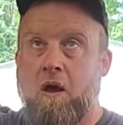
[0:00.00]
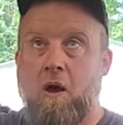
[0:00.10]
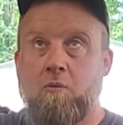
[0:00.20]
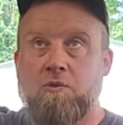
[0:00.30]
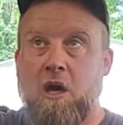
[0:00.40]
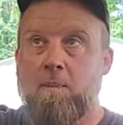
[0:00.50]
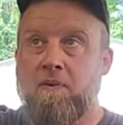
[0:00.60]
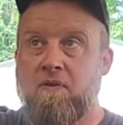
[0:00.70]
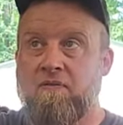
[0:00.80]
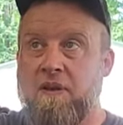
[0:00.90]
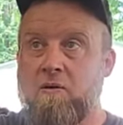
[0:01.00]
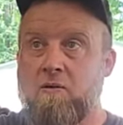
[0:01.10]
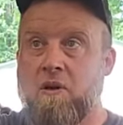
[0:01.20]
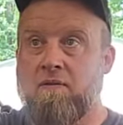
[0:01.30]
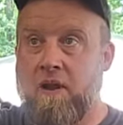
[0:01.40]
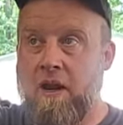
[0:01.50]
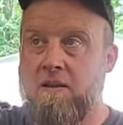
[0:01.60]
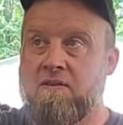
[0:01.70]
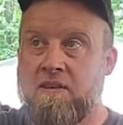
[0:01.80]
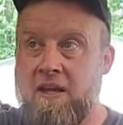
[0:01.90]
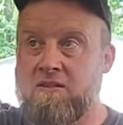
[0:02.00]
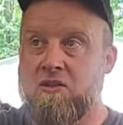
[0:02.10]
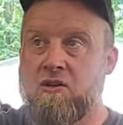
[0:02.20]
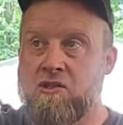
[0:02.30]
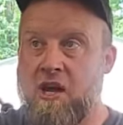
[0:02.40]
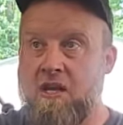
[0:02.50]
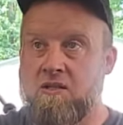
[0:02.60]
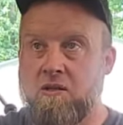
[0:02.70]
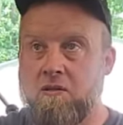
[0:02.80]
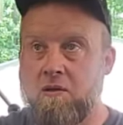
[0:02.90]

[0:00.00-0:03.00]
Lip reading: on top of the field of things that are changing,